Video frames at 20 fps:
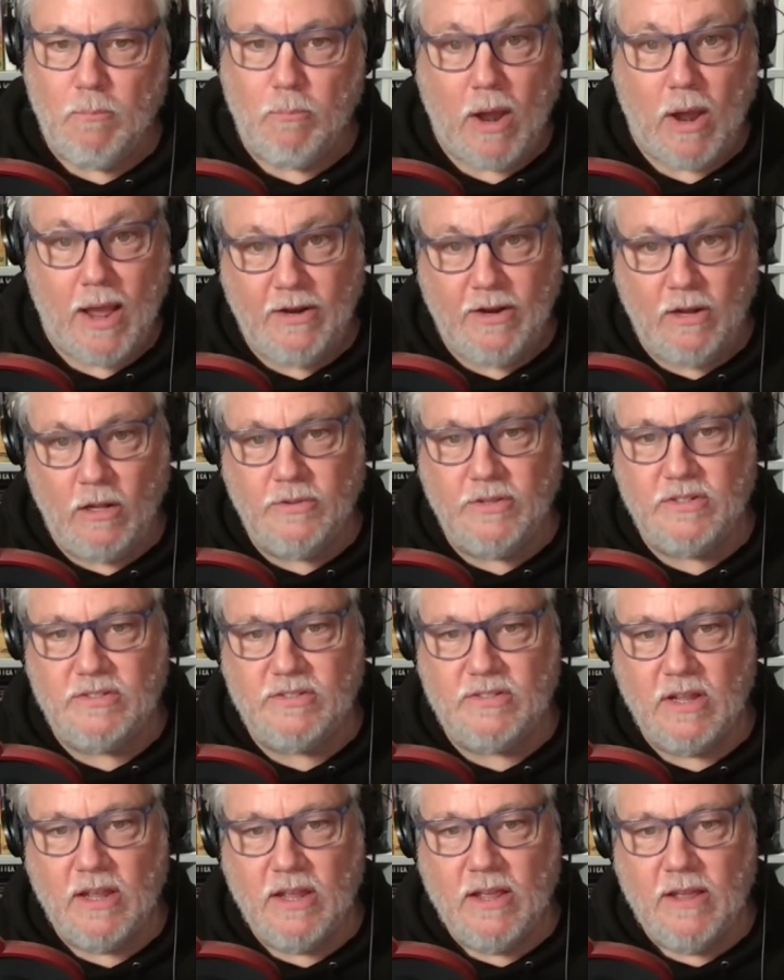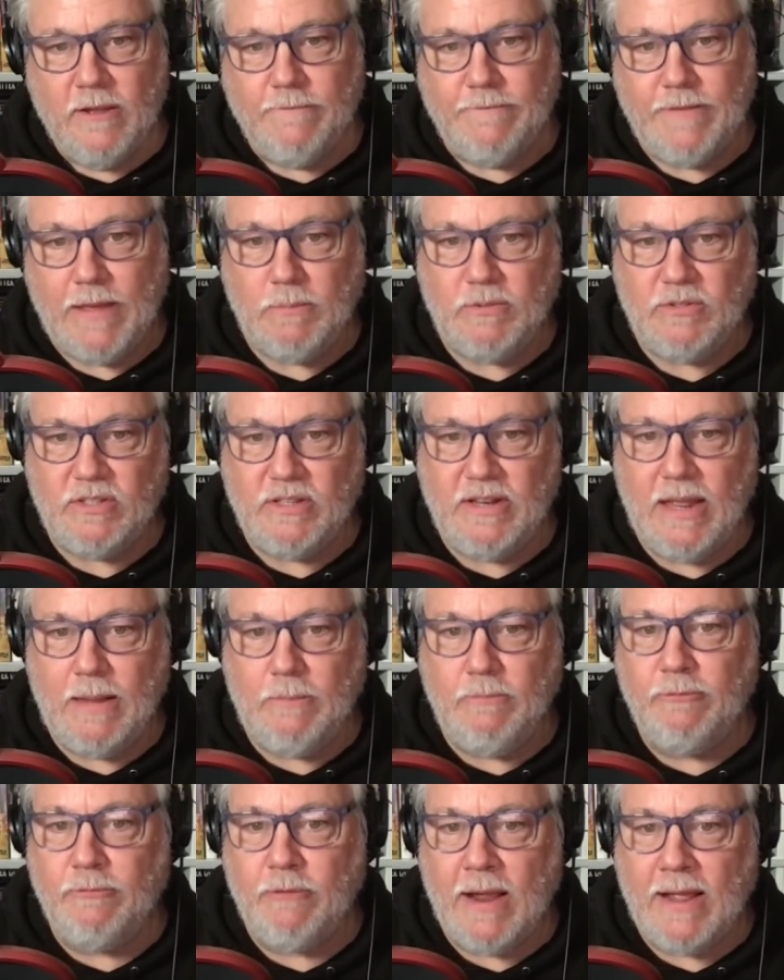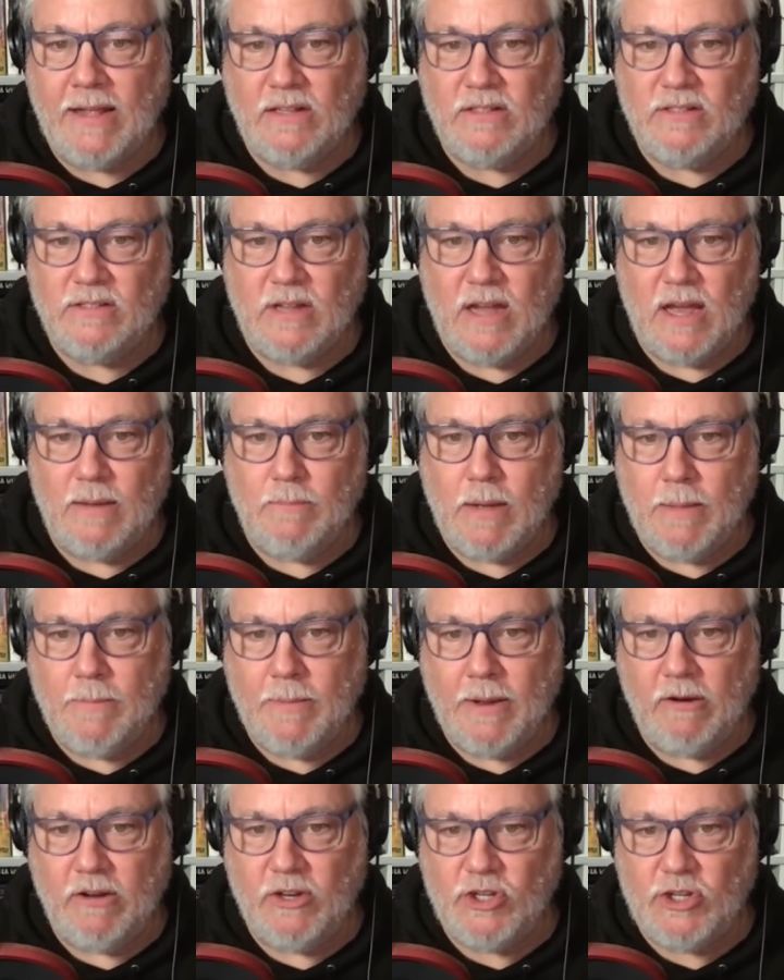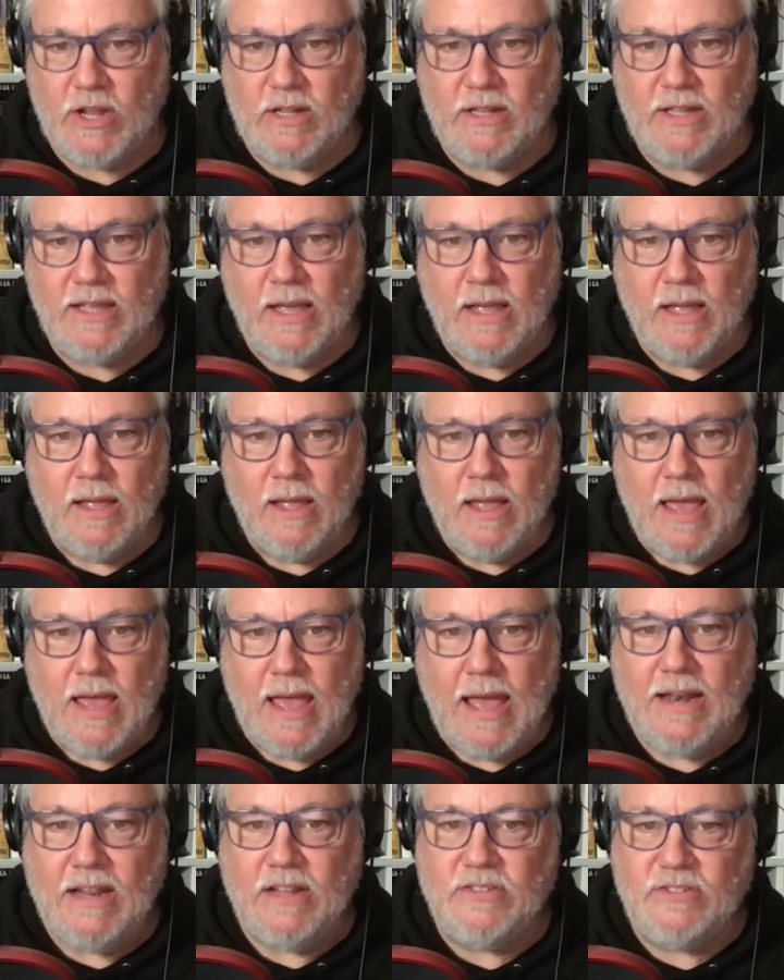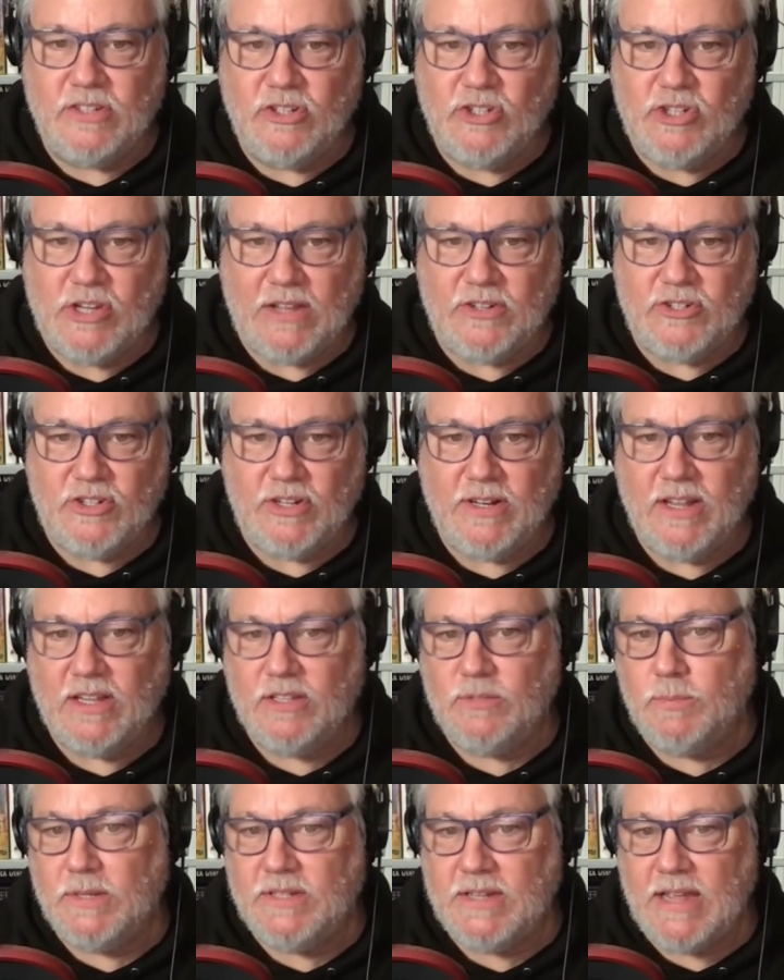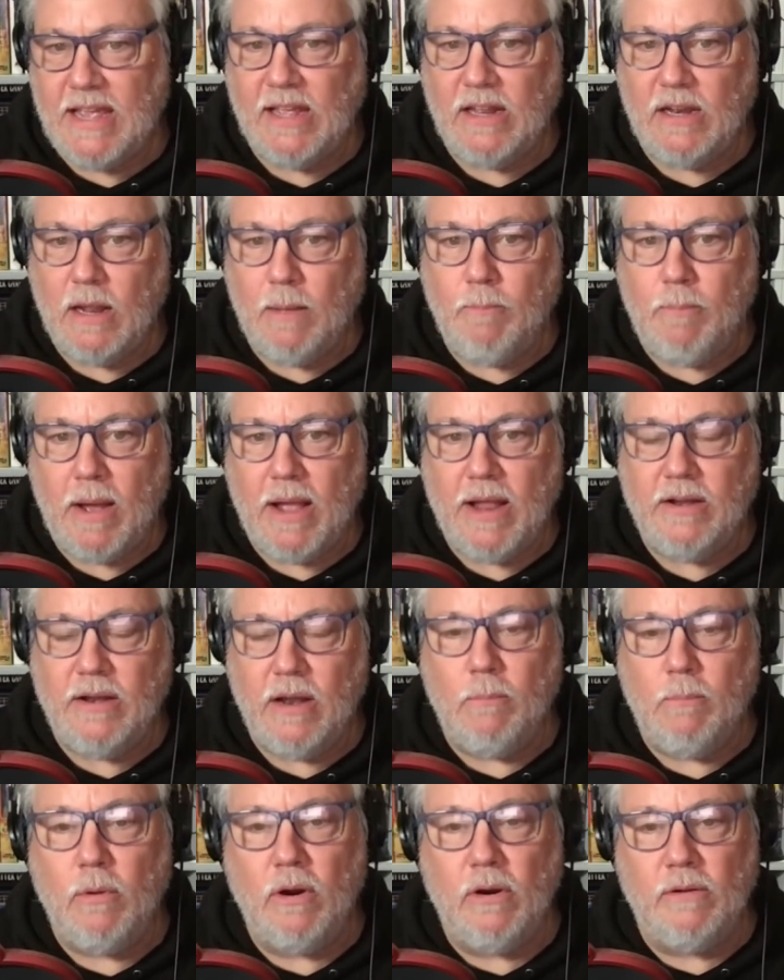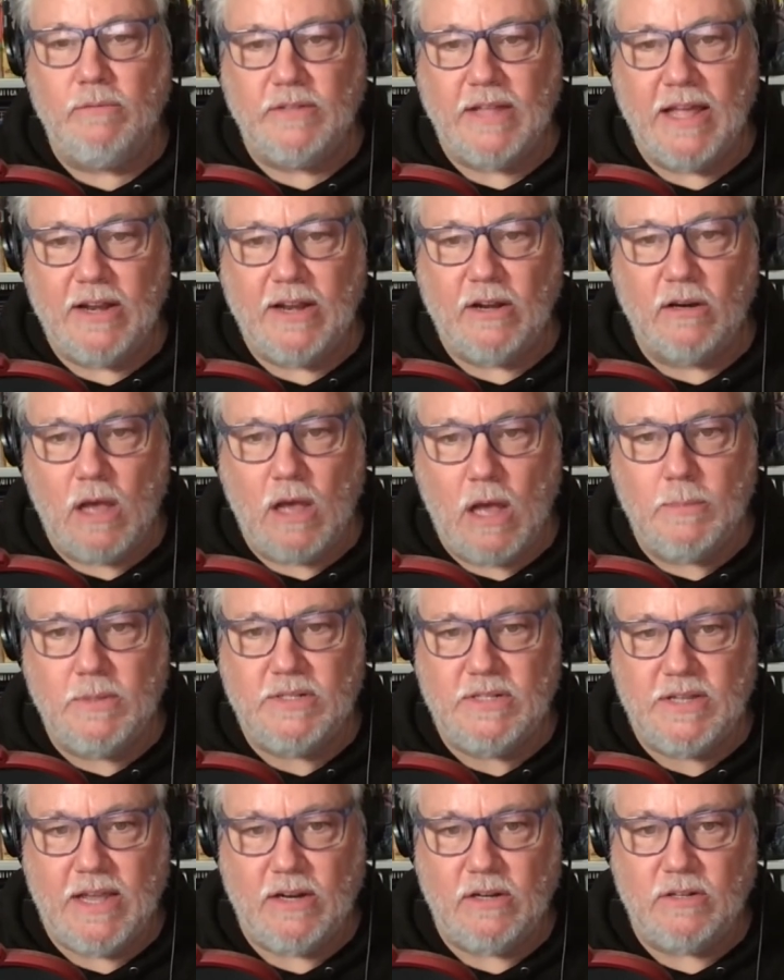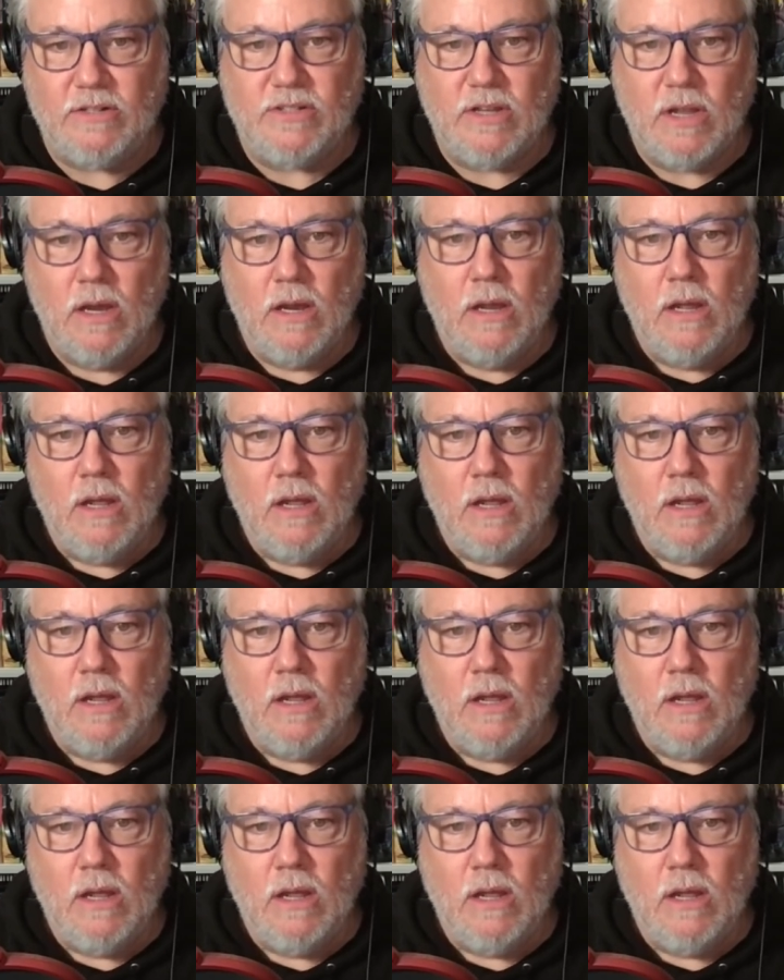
Brian Aldiss, famously named Frankenstein by Mary Shelley, and his suggestion has been taken up by a number of later commentators.